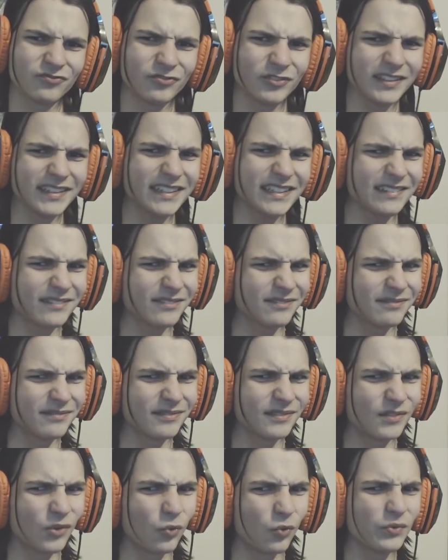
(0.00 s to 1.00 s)
really
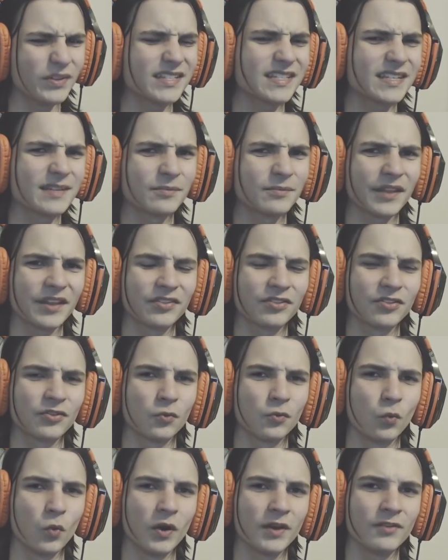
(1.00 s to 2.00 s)
only seemed like the
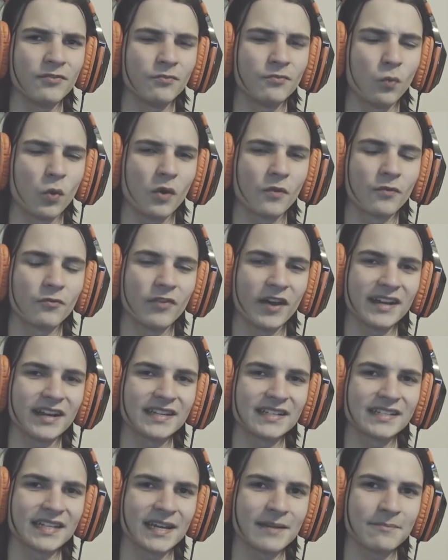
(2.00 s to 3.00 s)
one
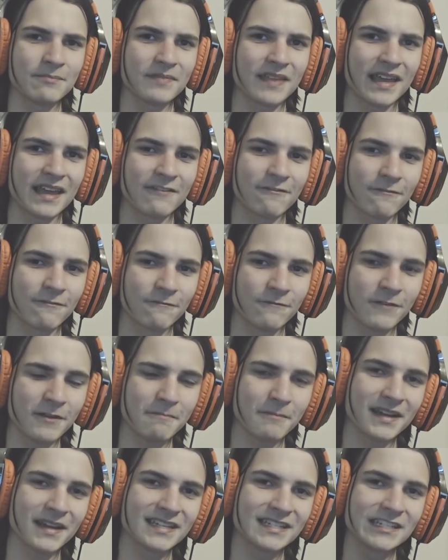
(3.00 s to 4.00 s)
fighting type that
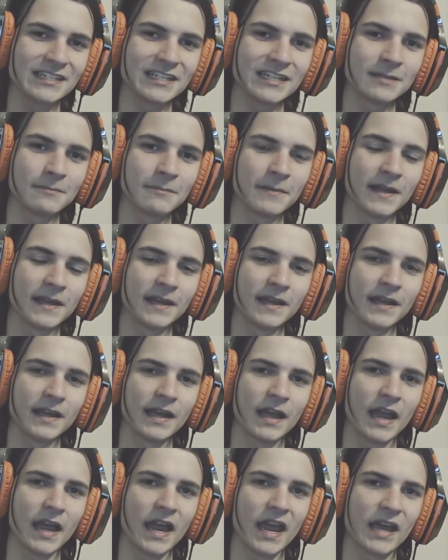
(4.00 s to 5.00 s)
fit my team
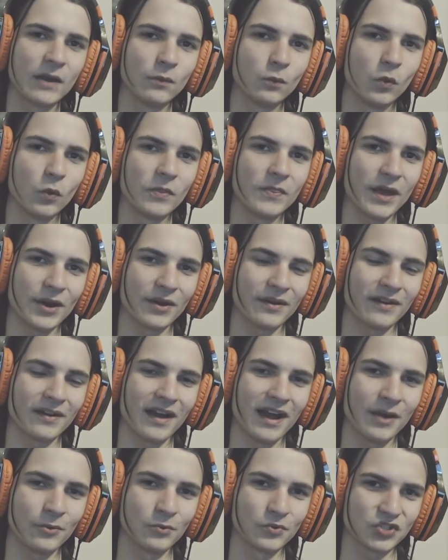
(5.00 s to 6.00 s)
and one that
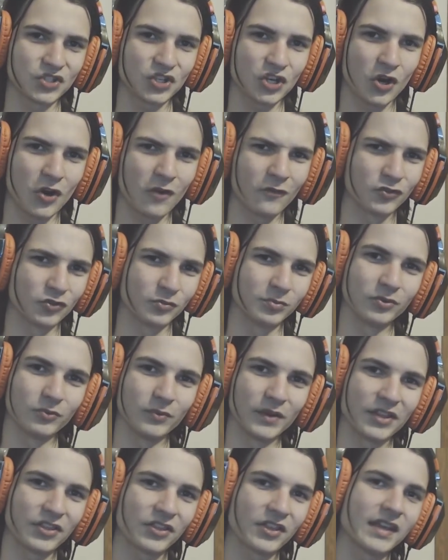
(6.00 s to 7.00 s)
I was comfortable
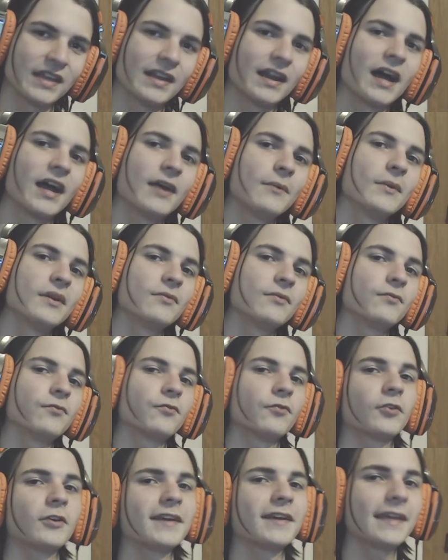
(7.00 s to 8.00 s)
with, and I went
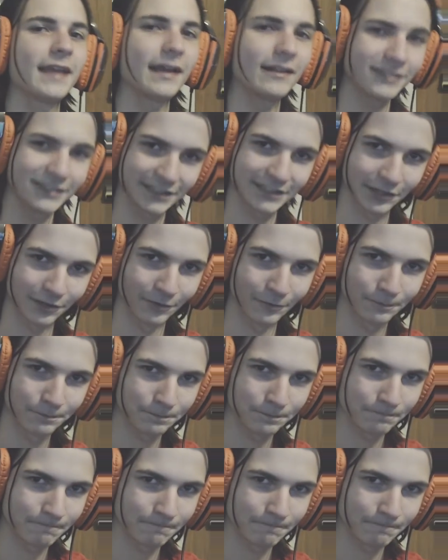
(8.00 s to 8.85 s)
for Keldeo.